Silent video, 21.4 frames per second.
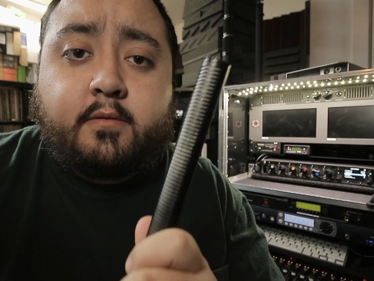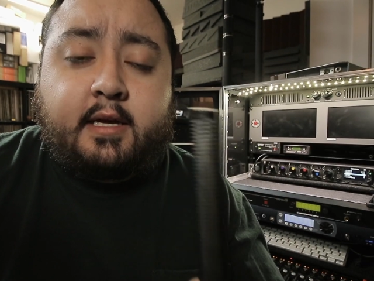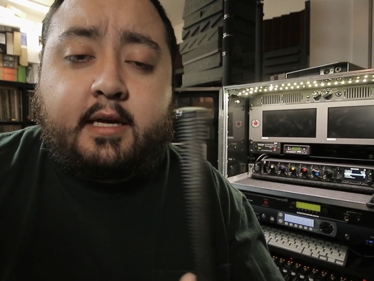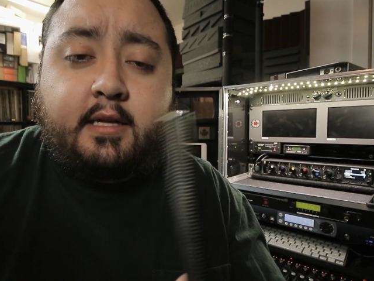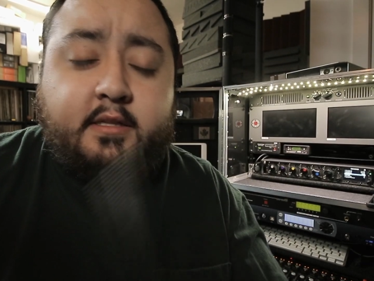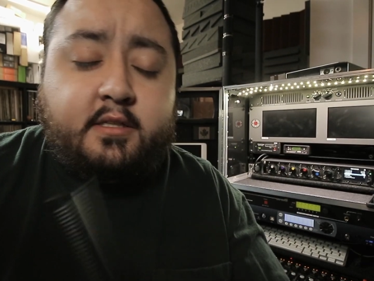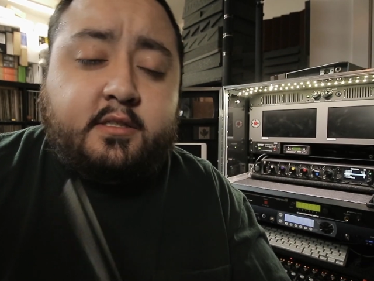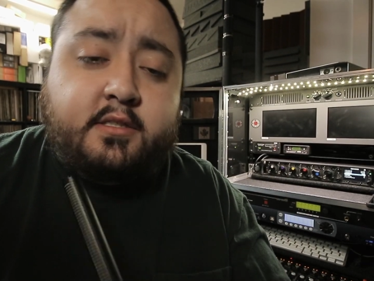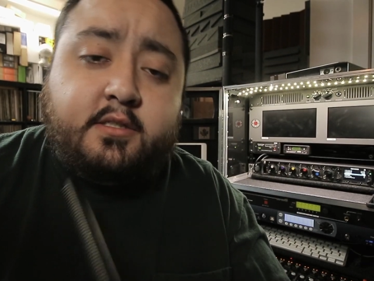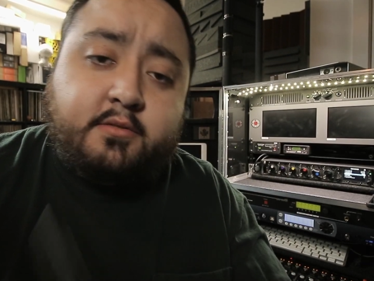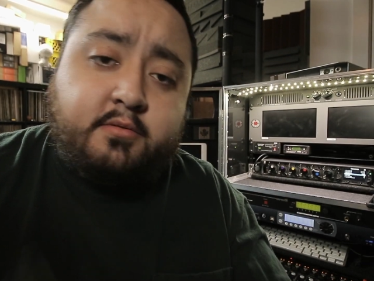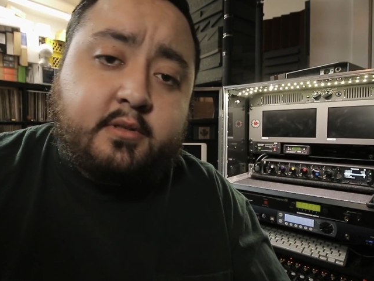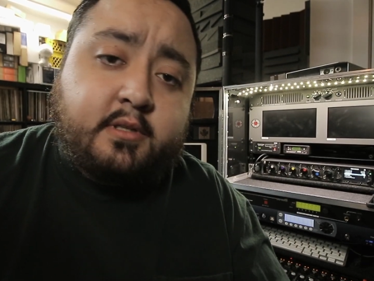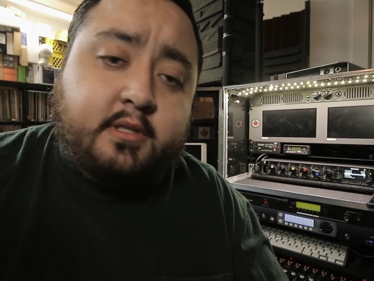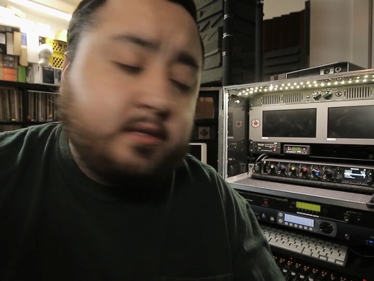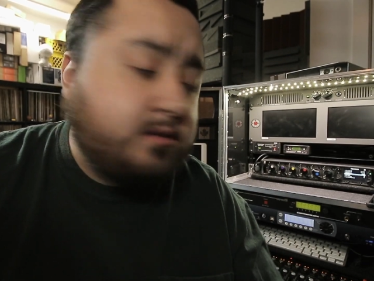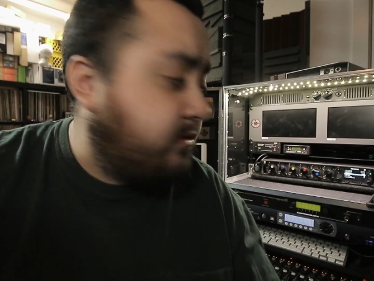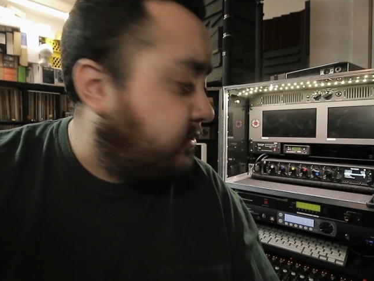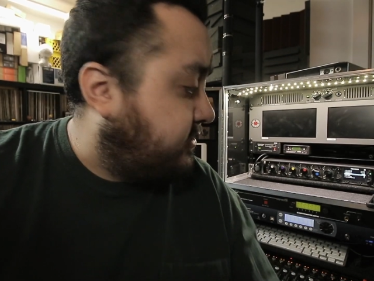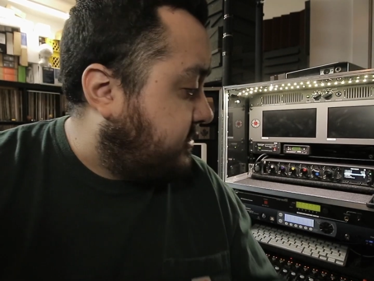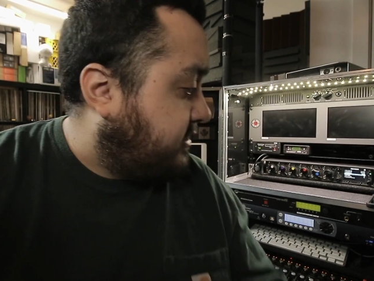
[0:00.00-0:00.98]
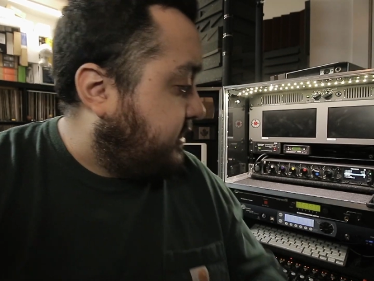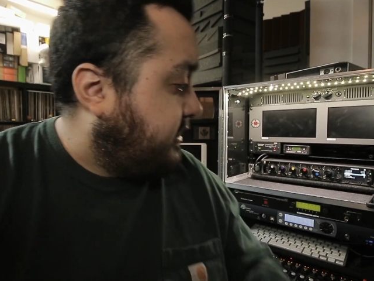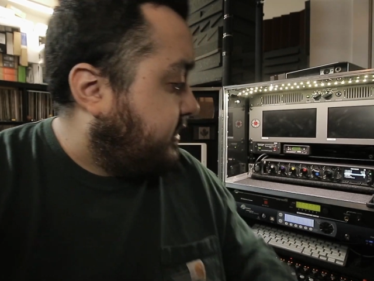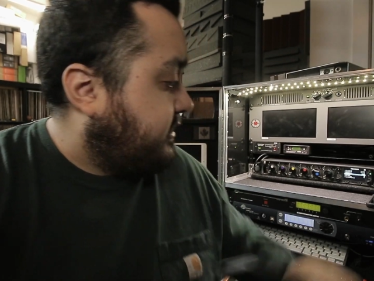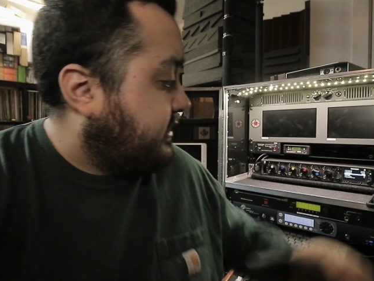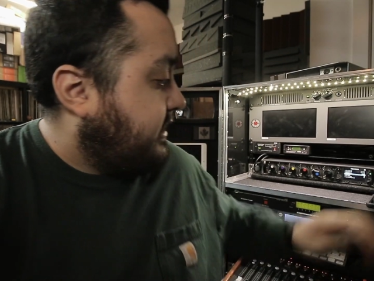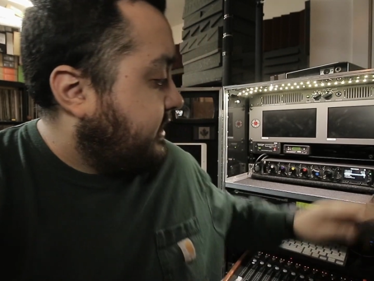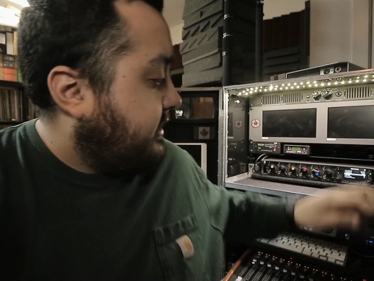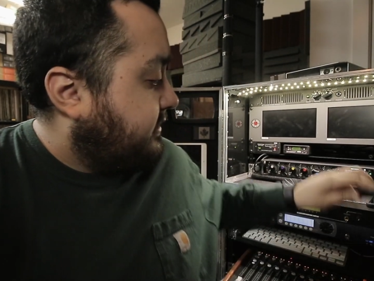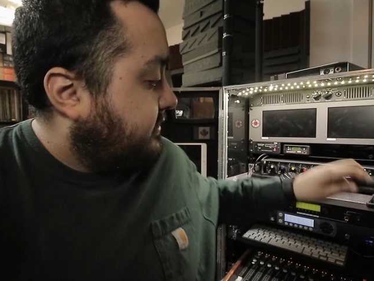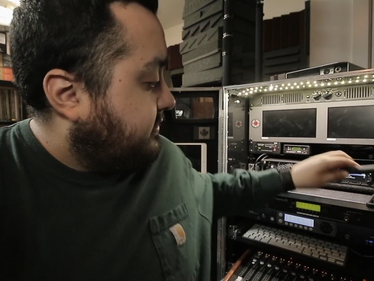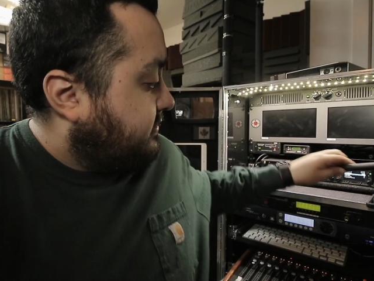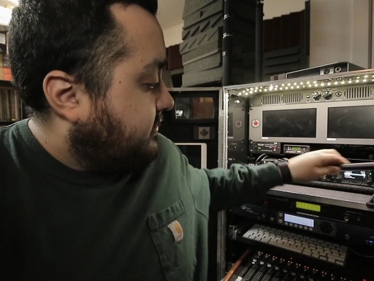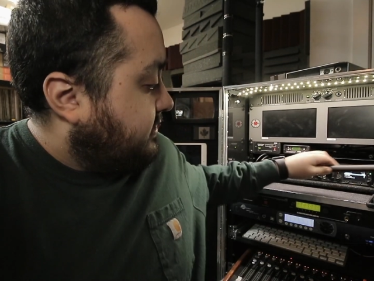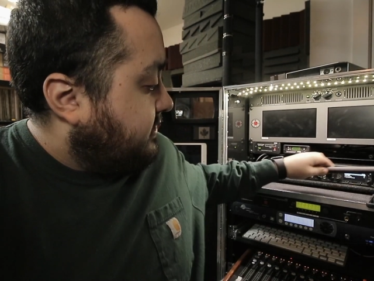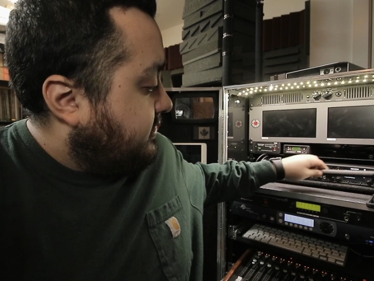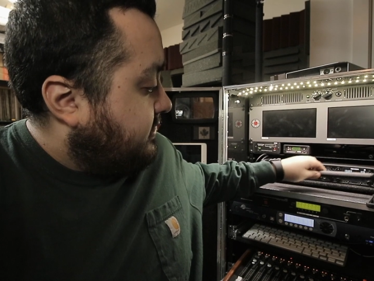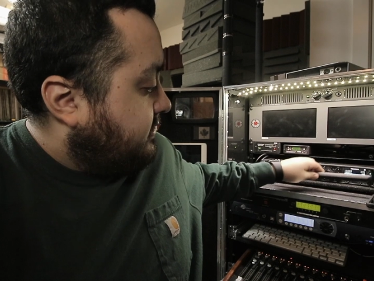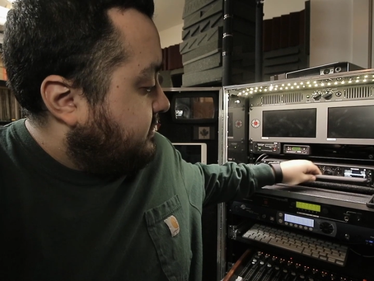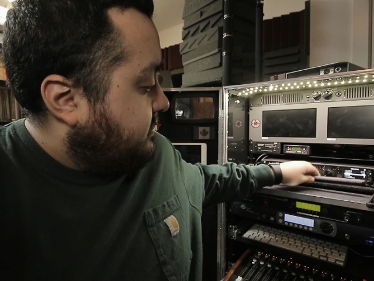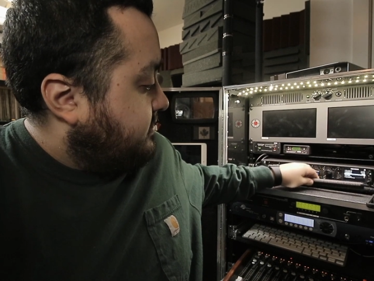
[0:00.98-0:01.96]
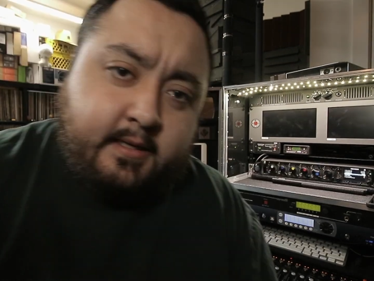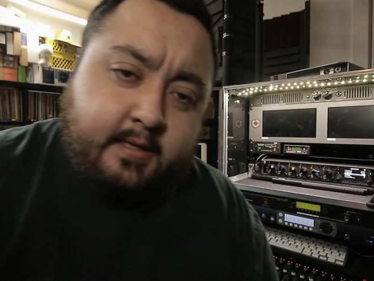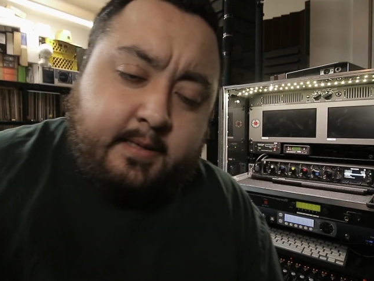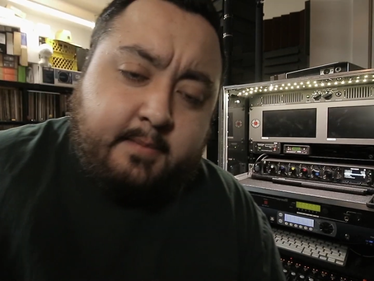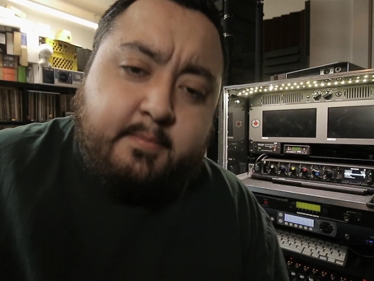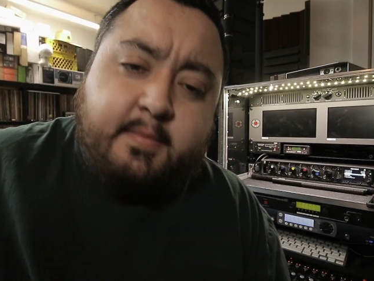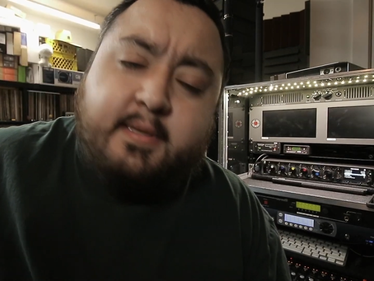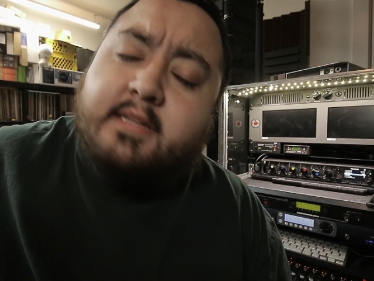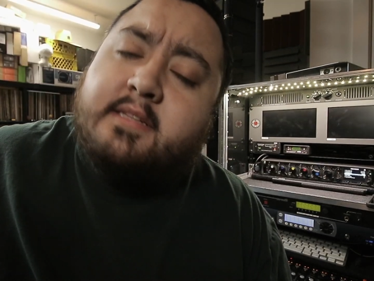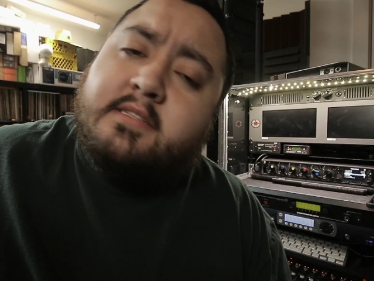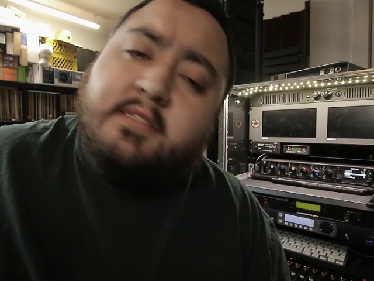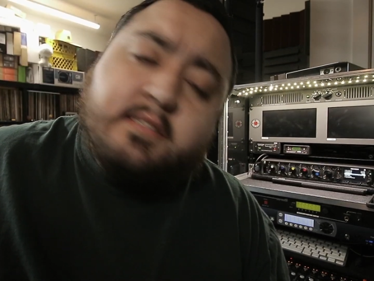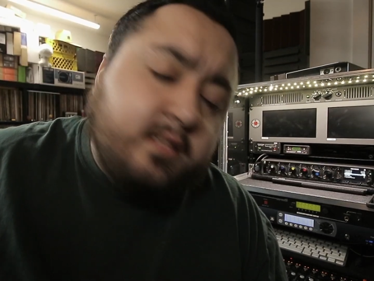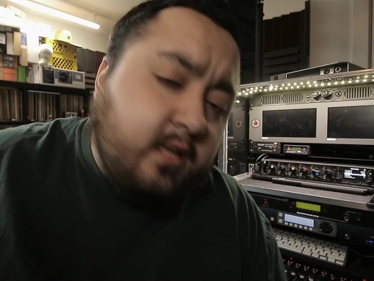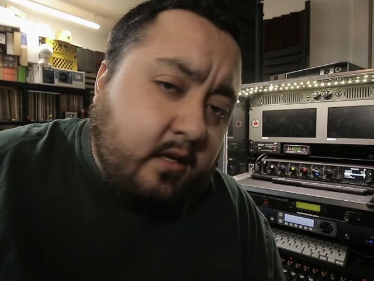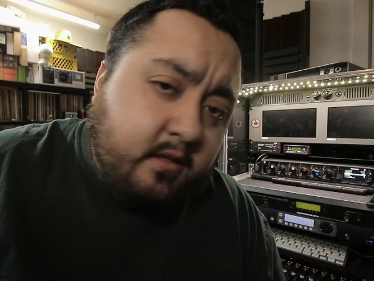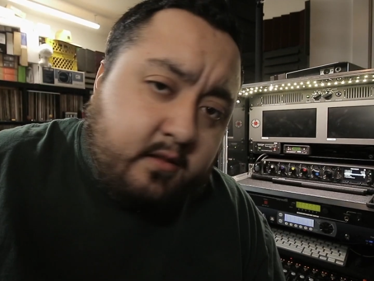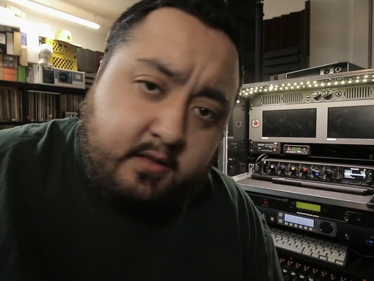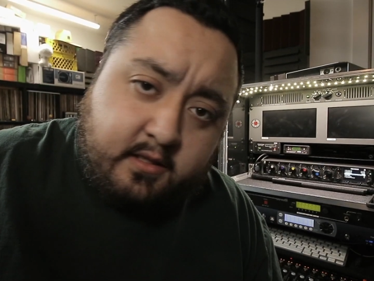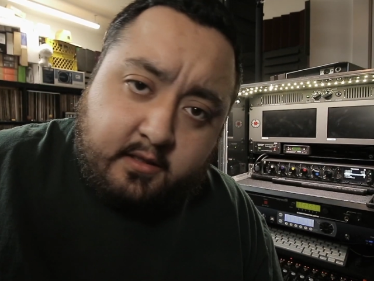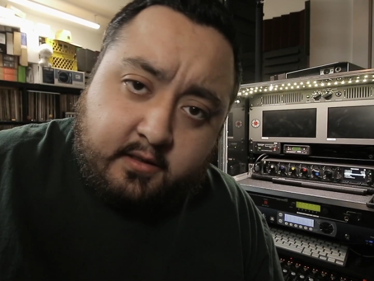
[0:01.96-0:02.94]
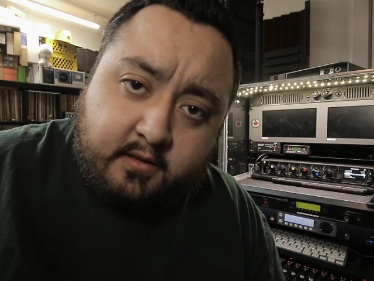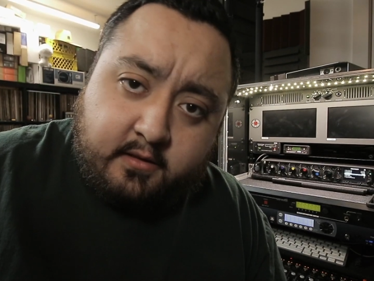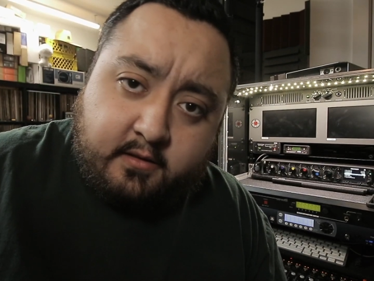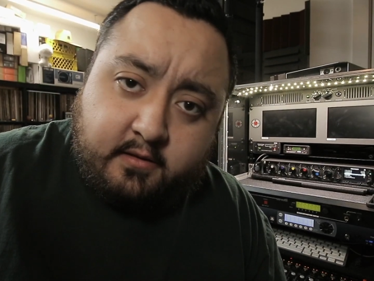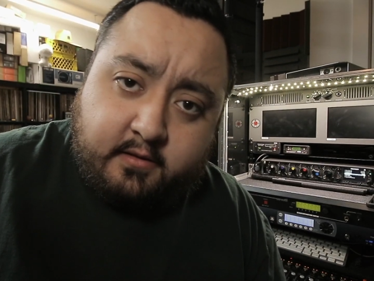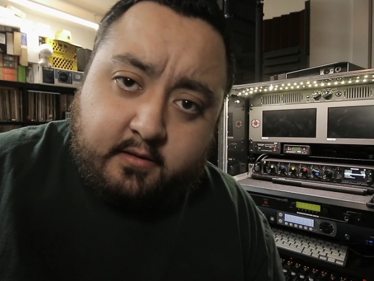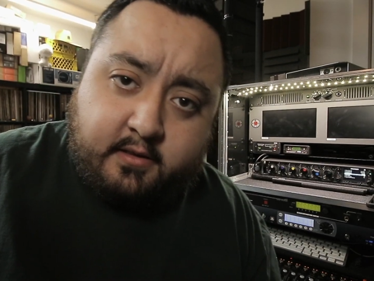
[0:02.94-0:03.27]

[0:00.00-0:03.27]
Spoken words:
And this is really crucial here, guys, because it means nothing